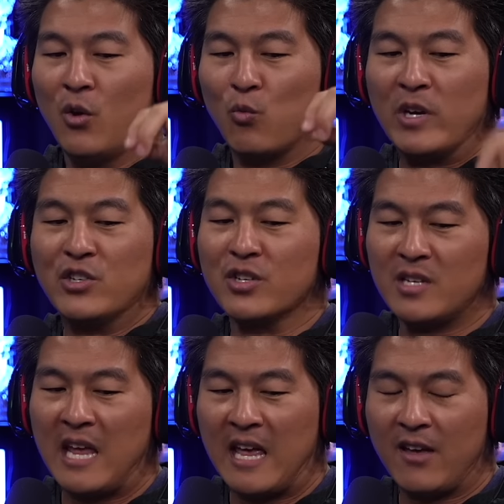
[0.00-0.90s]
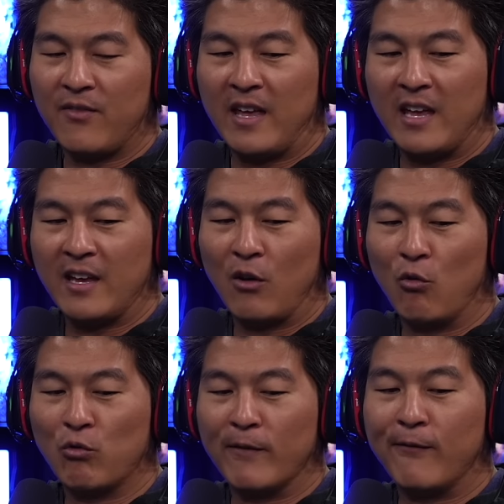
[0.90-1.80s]
we just have a
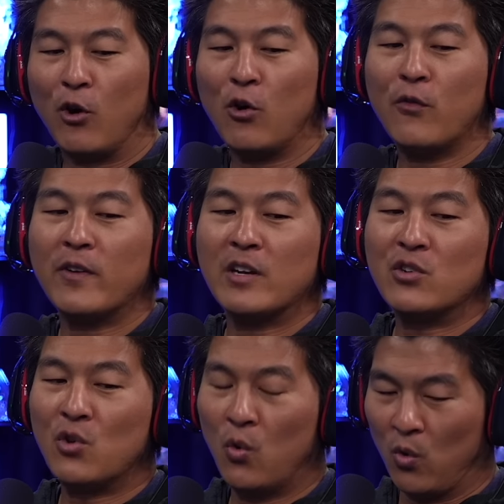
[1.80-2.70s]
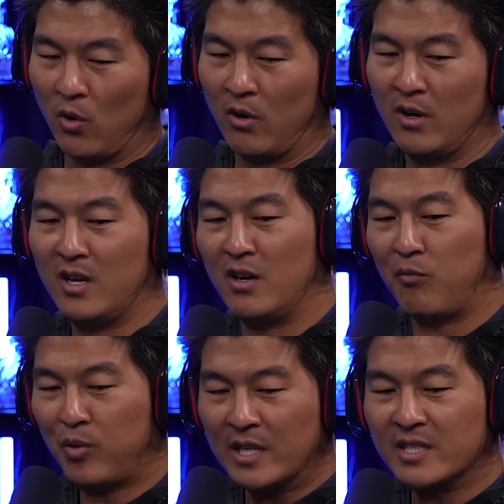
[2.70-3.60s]
revolving door of
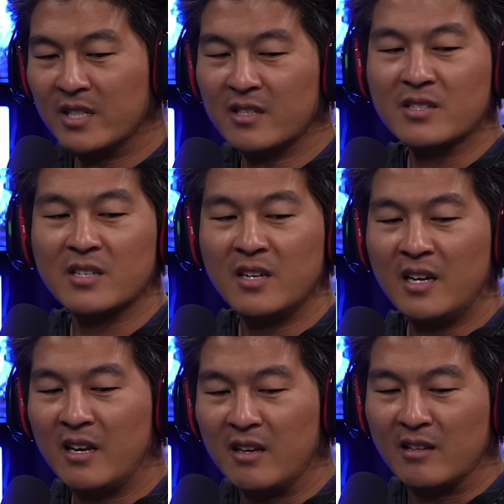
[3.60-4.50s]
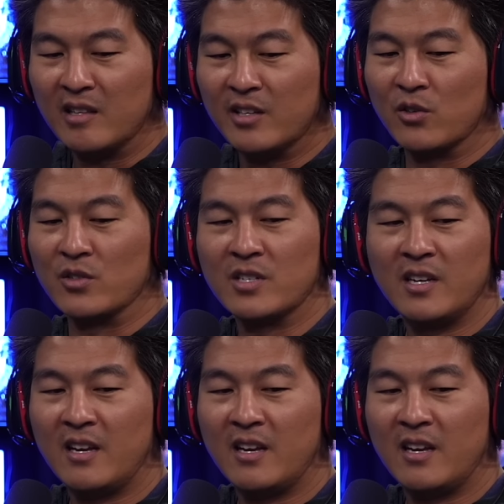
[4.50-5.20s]
presidents and leaders.